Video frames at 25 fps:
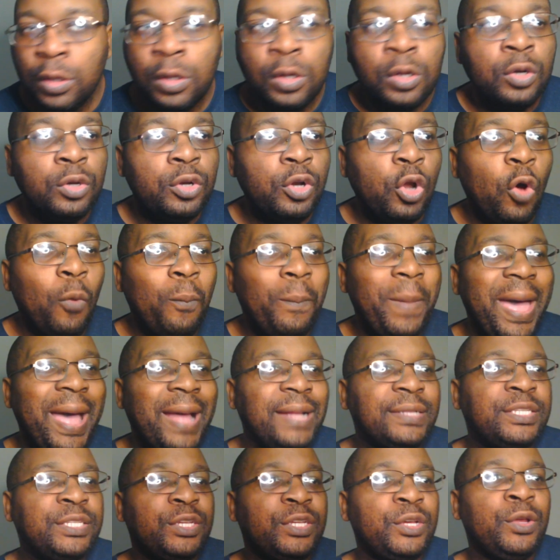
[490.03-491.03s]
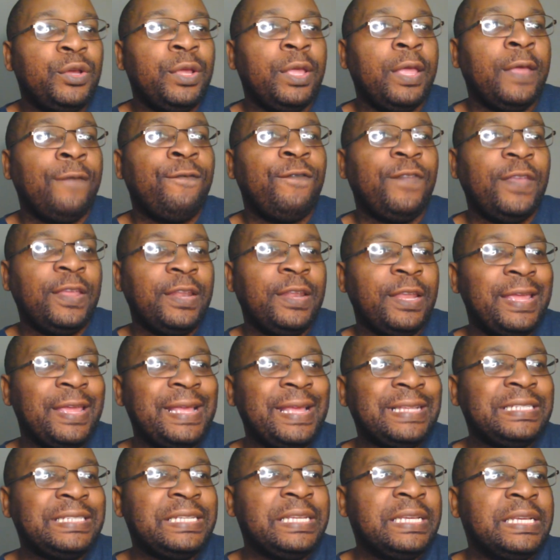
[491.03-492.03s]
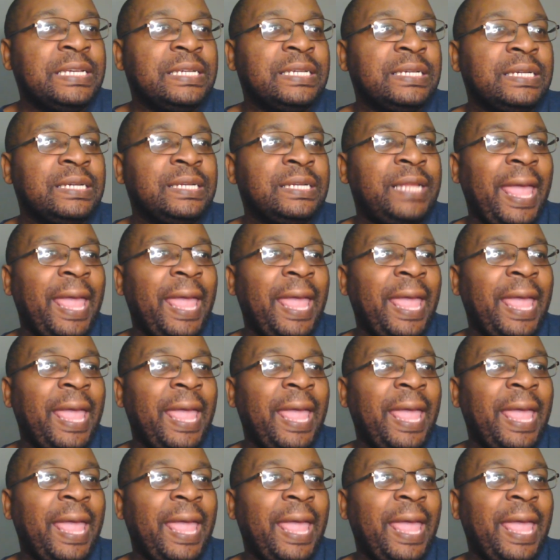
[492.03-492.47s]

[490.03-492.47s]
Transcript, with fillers: No matter if it is good